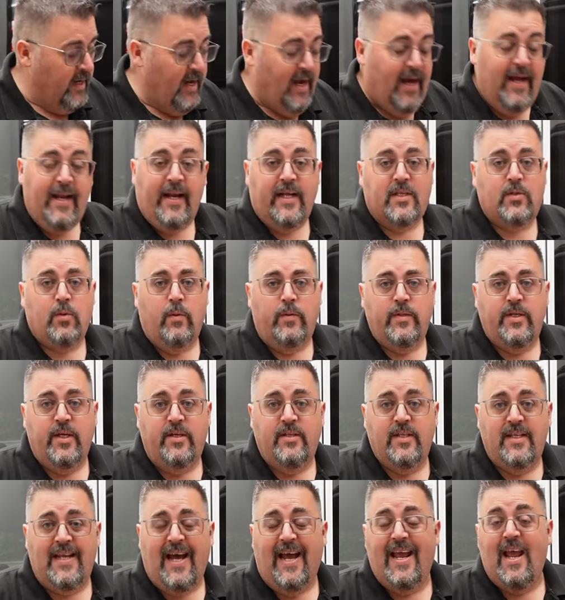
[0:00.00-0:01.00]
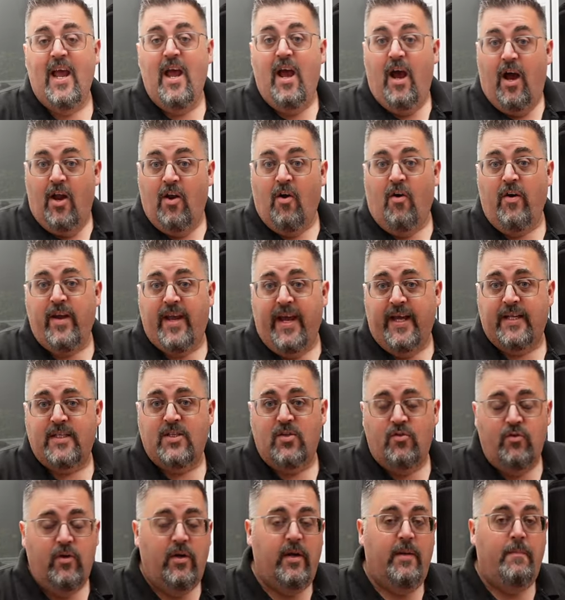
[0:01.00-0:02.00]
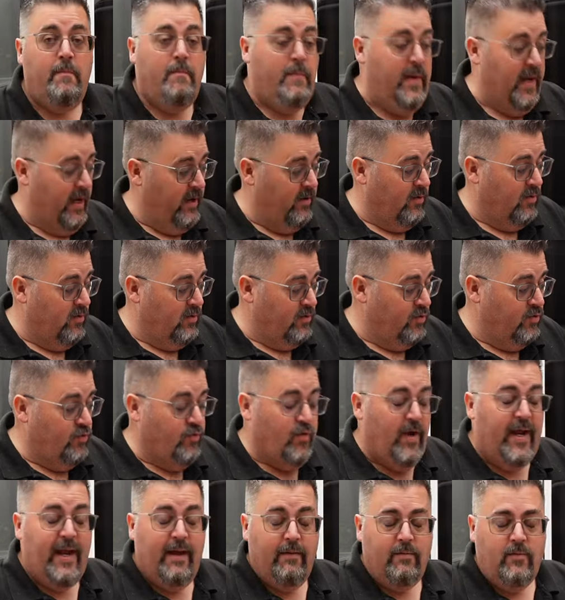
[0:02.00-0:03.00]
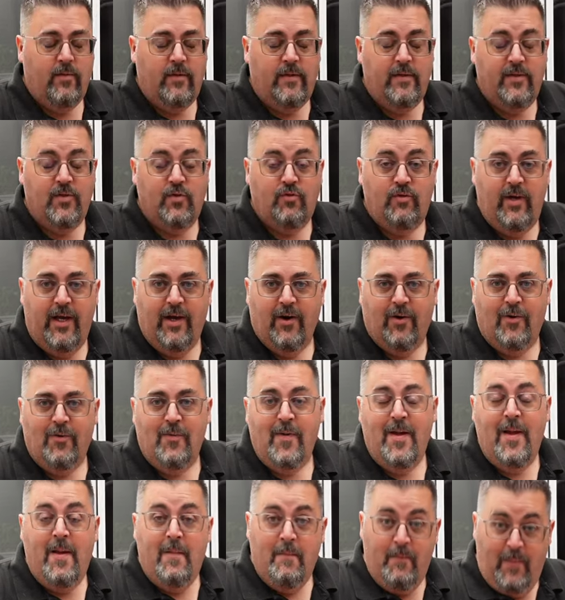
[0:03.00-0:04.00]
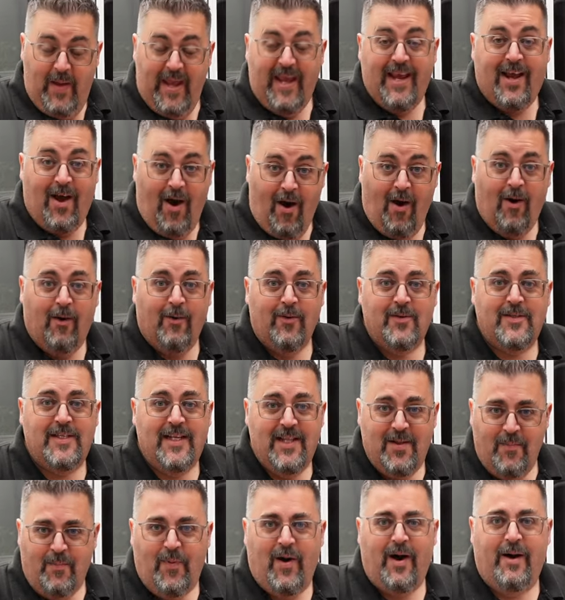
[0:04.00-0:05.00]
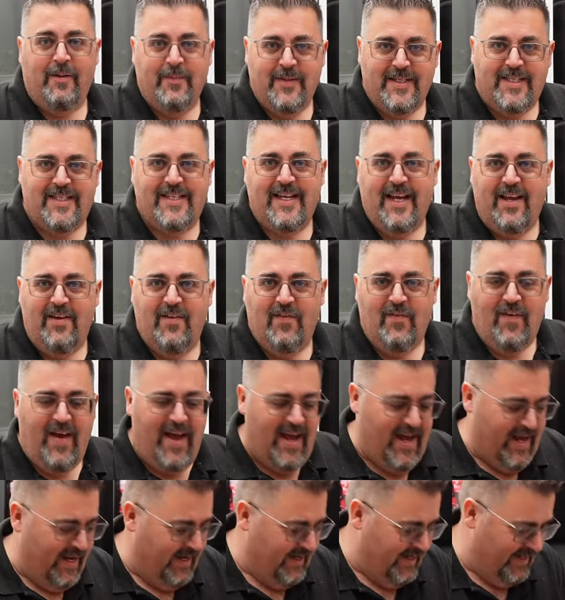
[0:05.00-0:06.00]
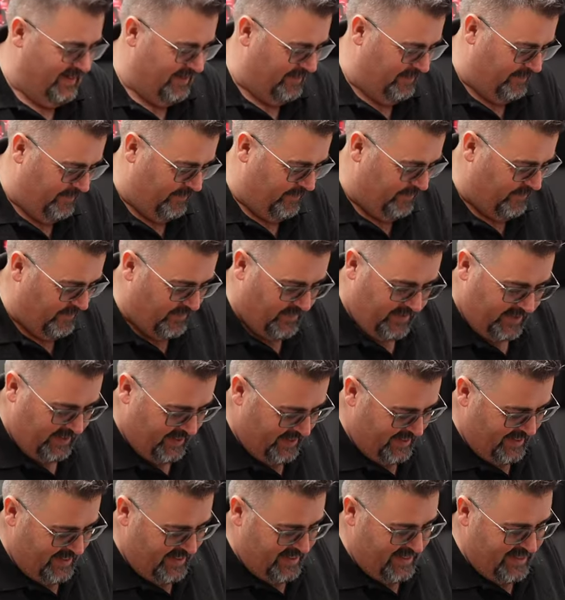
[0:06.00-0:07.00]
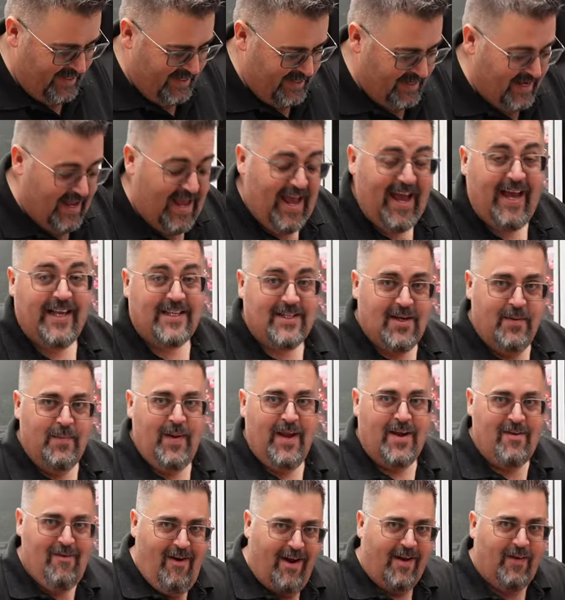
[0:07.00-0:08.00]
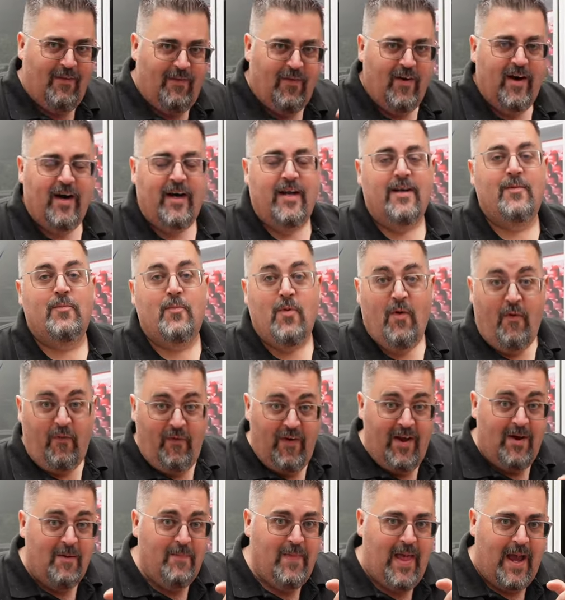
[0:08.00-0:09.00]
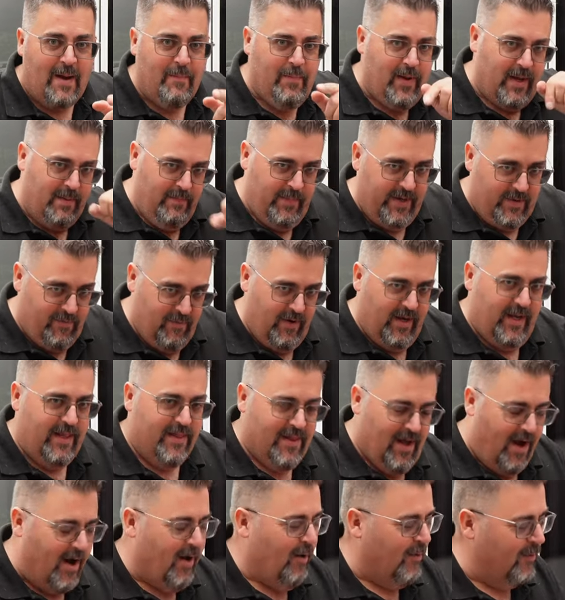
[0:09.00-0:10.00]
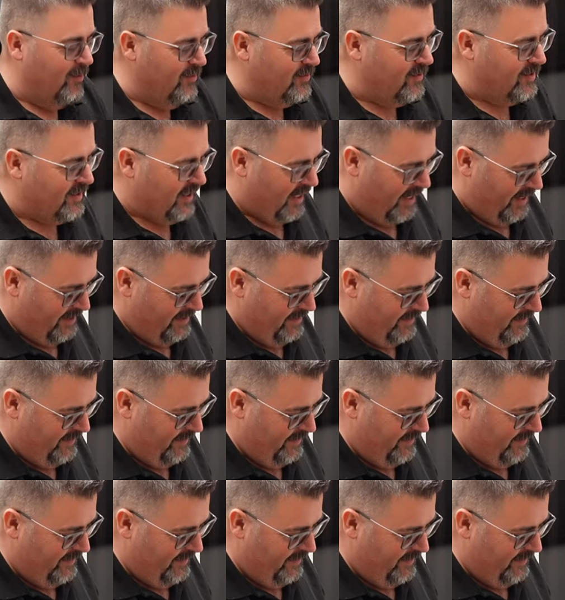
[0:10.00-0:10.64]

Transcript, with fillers: And that's what we're doing today. And I get to drill, drill, drill, drill big holes in the bottom of Steve's van. Lovely. Looking forward to that, Phil. Yeah, it's going to be great fun. hey. We'll film that beat me drilling the holes. So.